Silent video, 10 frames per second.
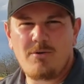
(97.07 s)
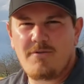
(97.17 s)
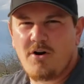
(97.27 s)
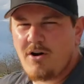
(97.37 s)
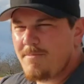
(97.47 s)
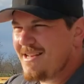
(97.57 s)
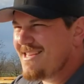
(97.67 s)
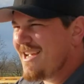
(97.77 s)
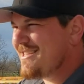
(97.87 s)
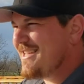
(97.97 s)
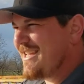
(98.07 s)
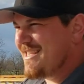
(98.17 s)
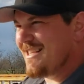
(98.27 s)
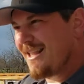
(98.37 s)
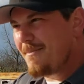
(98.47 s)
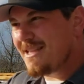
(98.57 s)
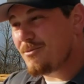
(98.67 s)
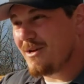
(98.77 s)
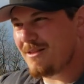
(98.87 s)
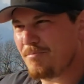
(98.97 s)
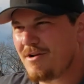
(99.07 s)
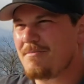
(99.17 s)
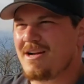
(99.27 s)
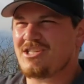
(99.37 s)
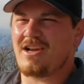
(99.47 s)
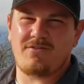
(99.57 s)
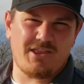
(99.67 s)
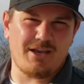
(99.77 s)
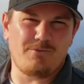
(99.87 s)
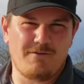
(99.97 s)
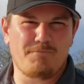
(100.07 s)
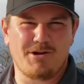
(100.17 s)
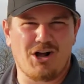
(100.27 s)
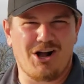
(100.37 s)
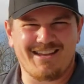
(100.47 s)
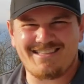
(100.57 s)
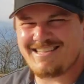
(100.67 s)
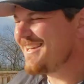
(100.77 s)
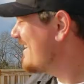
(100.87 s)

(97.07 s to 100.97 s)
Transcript: We've already been testing its limits with pretty much everything we've put on it.